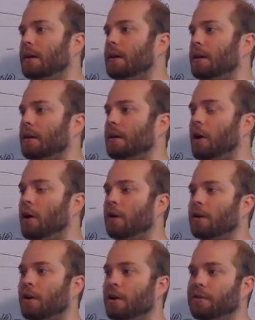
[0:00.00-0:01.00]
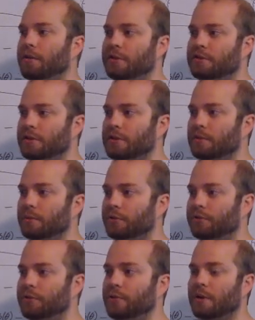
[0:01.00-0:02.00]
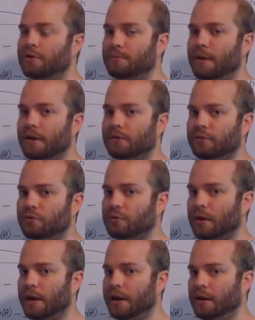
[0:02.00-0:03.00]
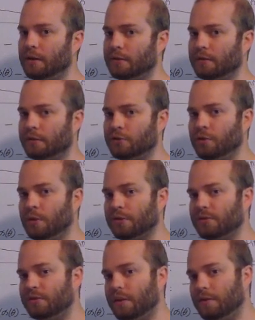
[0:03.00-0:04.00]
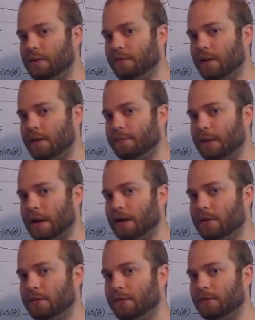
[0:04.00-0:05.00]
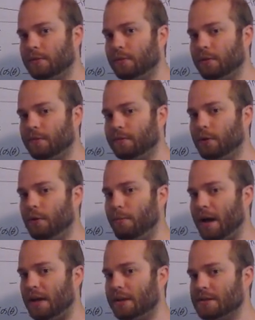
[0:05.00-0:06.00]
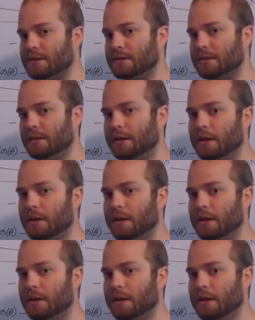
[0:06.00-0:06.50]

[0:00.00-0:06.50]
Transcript: Our car this year was 200 pounds dry, 275 pounds with full ballast.